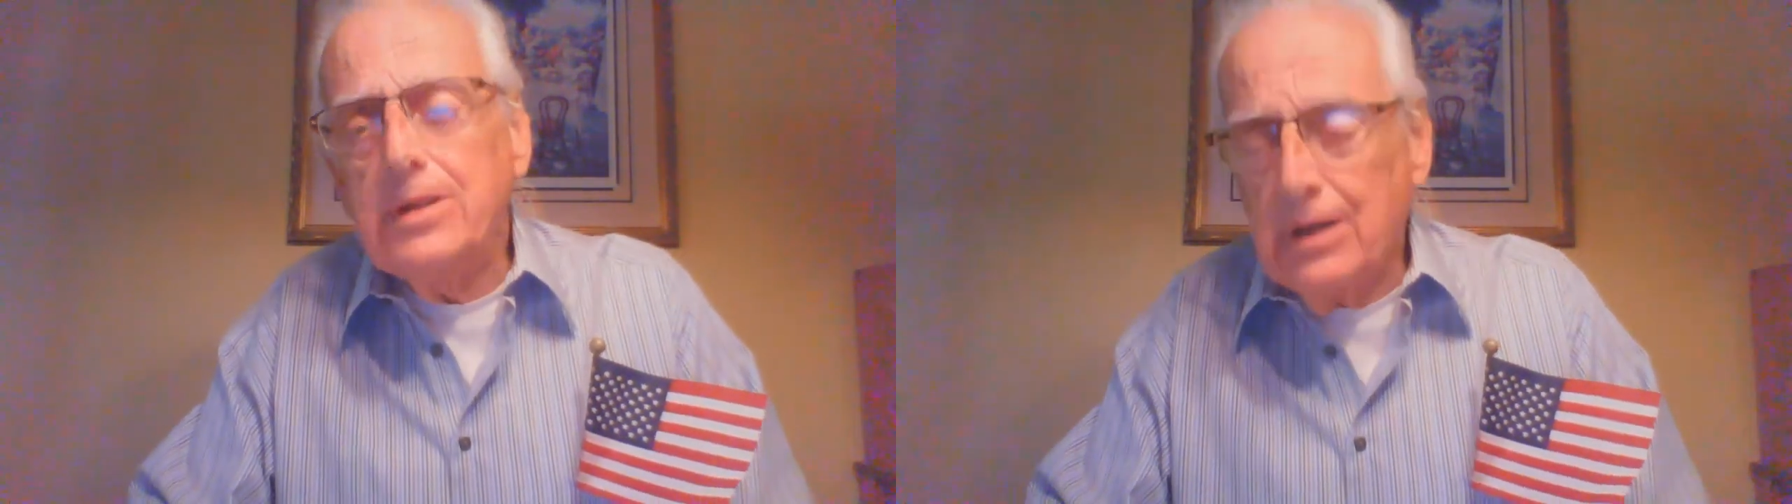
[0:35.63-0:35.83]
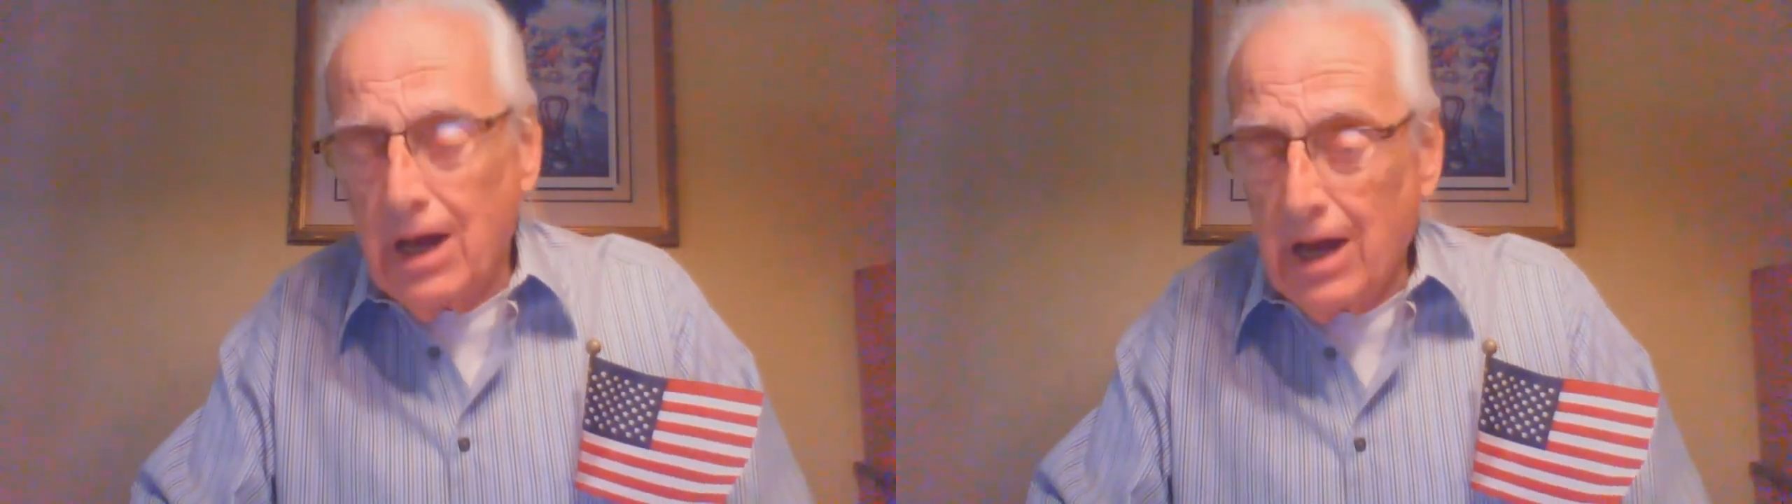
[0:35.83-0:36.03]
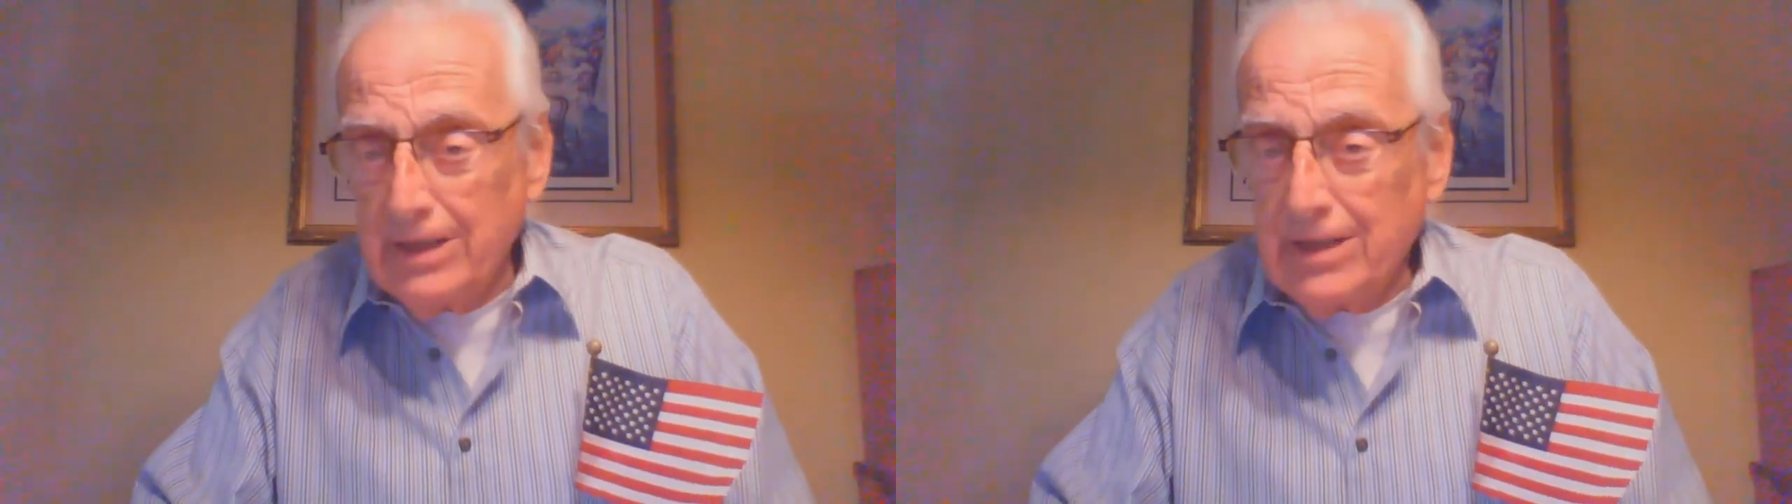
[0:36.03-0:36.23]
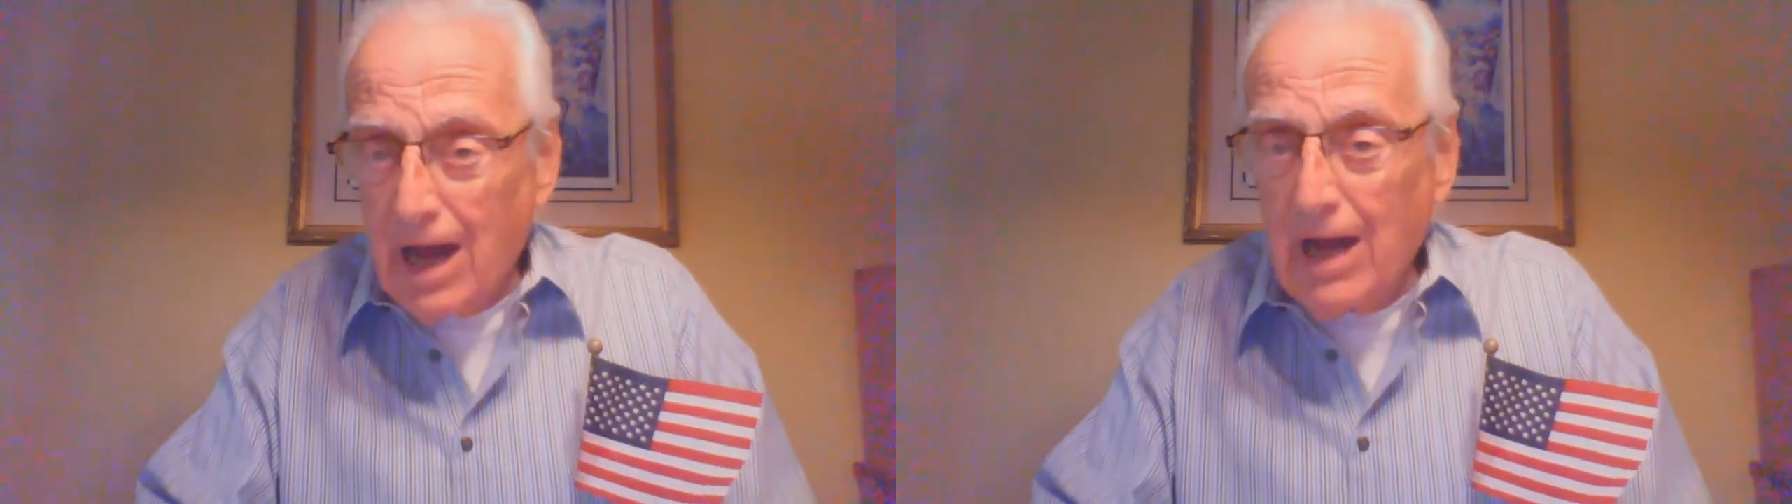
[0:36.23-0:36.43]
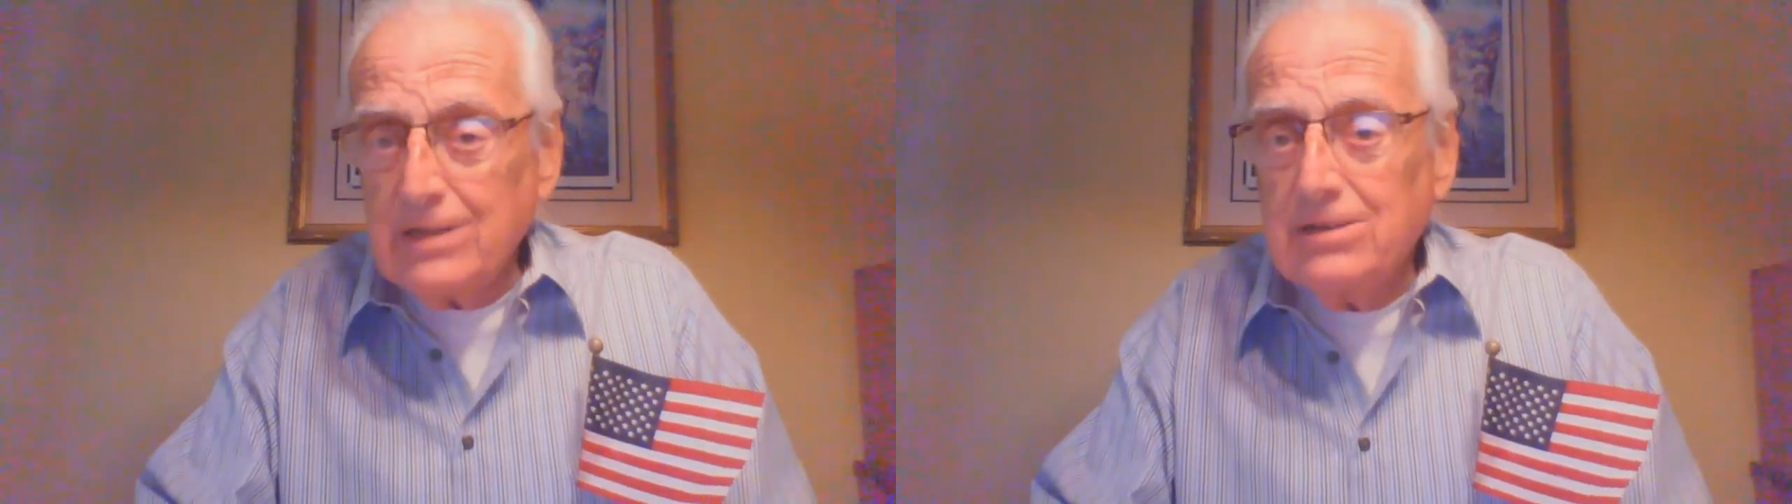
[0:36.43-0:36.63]
denied
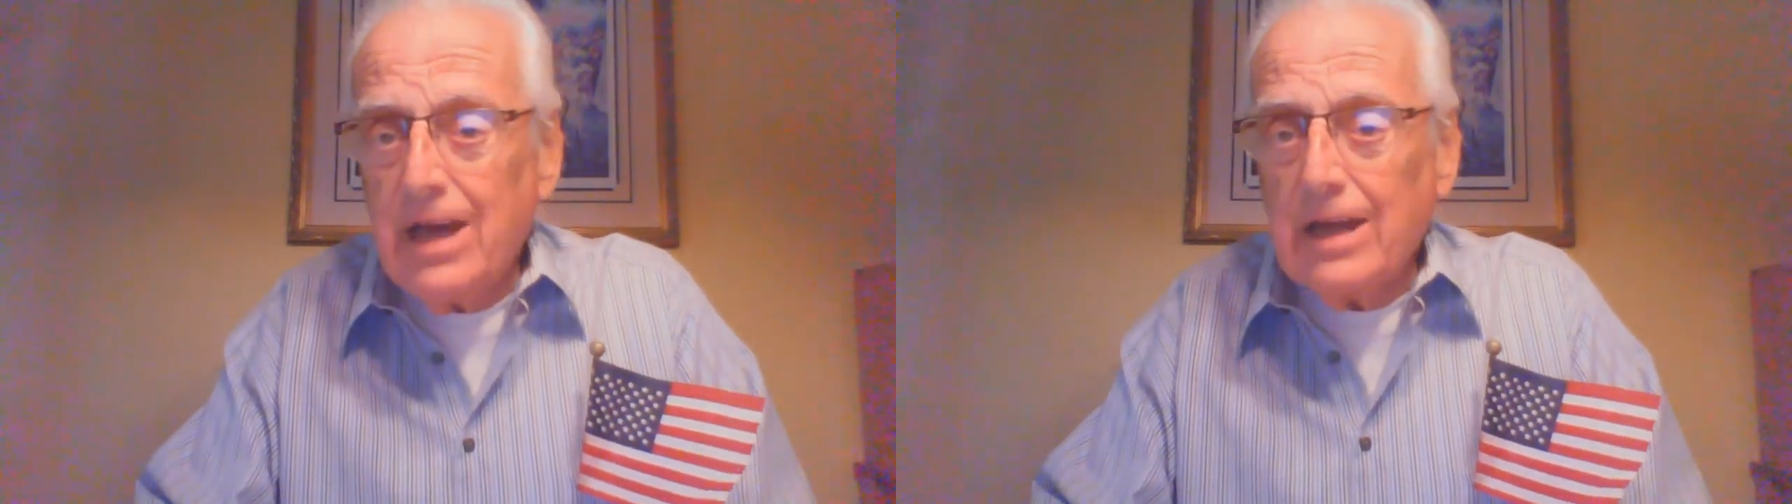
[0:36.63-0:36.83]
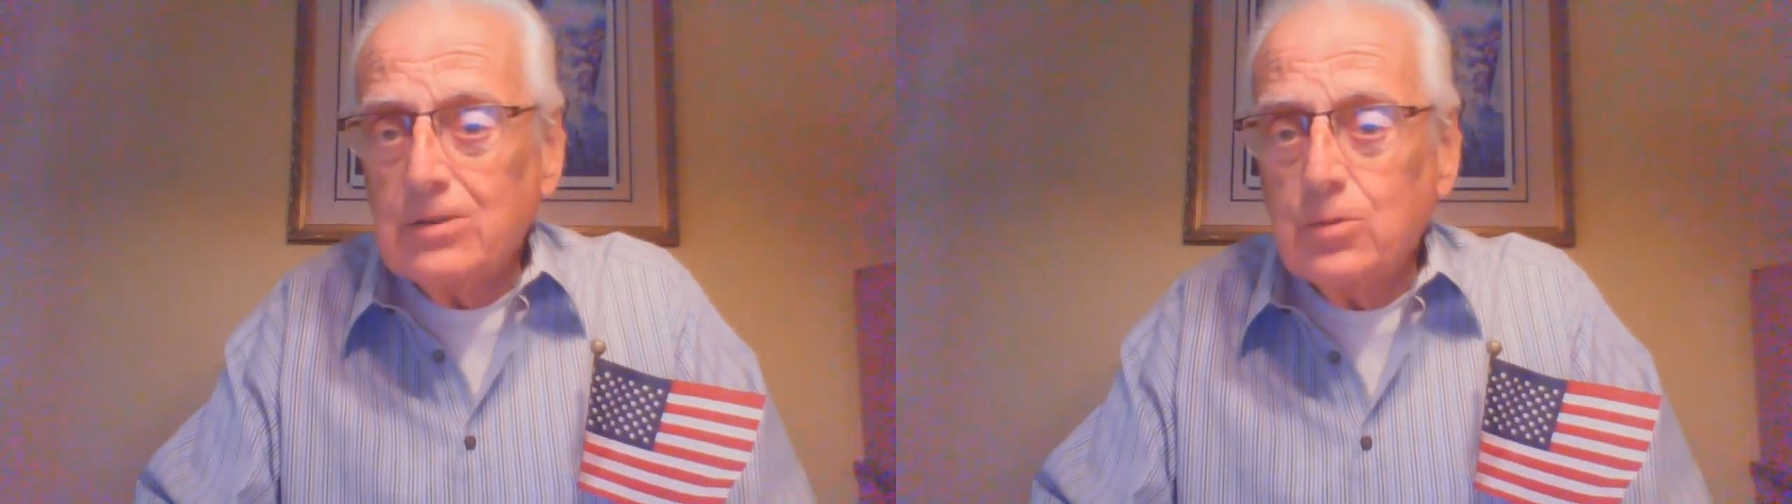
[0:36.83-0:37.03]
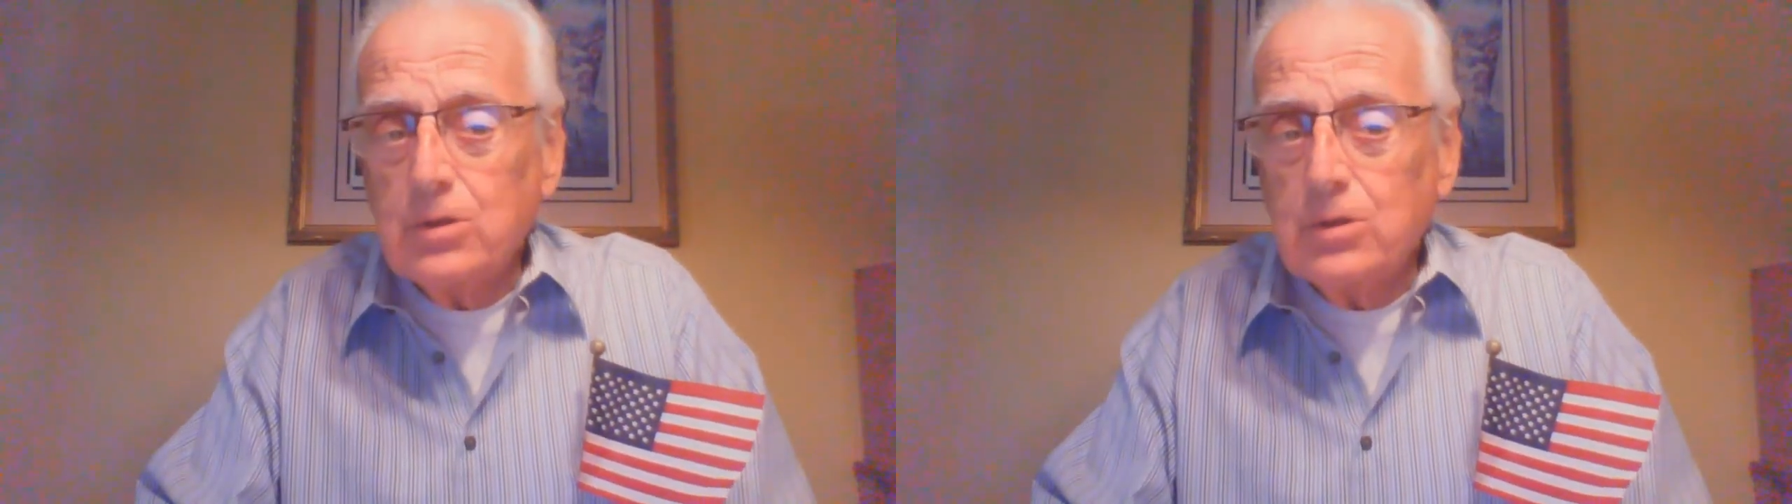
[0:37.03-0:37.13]
contact